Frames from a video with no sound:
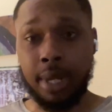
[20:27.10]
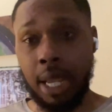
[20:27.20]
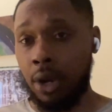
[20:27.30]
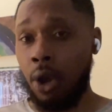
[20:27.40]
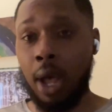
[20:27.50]

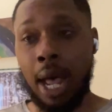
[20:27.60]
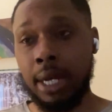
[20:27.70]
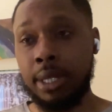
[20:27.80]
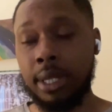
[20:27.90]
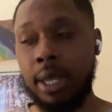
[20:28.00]
in all
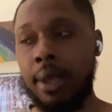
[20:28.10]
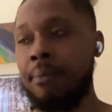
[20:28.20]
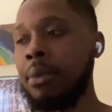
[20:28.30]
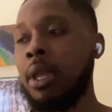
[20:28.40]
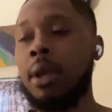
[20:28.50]
honesty,
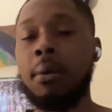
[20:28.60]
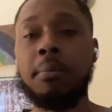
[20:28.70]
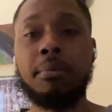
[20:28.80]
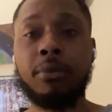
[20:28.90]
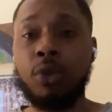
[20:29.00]

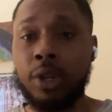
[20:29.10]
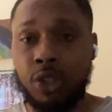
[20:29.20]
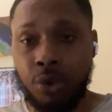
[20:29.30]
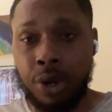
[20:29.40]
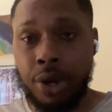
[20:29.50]
Chris
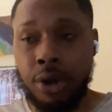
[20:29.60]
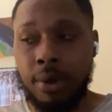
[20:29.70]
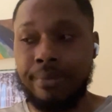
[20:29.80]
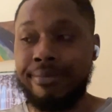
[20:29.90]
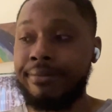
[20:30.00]

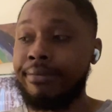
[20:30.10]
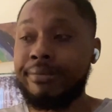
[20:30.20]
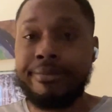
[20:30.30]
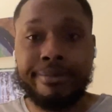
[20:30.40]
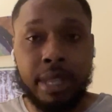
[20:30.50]
Greer,
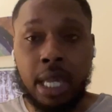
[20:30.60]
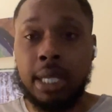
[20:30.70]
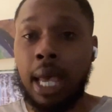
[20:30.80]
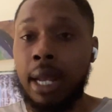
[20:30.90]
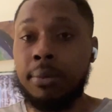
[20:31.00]
he
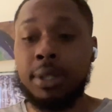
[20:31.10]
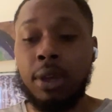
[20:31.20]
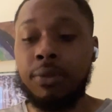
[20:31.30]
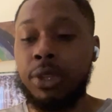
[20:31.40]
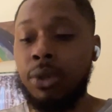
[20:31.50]
tied
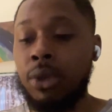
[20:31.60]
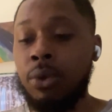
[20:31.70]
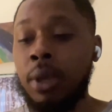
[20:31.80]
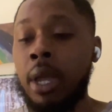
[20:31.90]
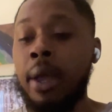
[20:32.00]
himself to
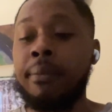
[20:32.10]
you.